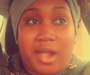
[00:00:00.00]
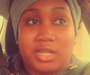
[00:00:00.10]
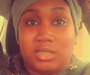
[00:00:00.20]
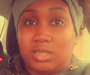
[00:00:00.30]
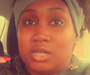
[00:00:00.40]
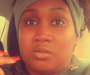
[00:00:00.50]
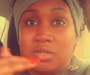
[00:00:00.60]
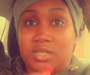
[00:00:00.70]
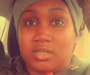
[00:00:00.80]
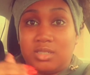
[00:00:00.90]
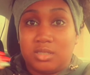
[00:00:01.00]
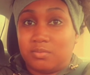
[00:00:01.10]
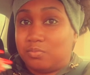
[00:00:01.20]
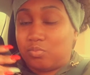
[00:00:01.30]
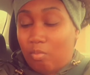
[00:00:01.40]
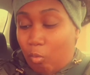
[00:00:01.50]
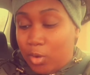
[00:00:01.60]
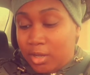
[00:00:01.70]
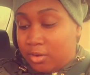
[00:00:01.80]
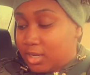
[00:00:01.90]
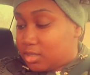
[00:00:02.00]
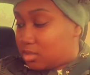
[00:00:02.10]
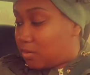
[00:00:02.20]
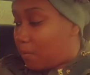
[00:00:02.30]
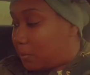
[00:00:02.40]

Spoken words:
Cause homegirl done went crazy.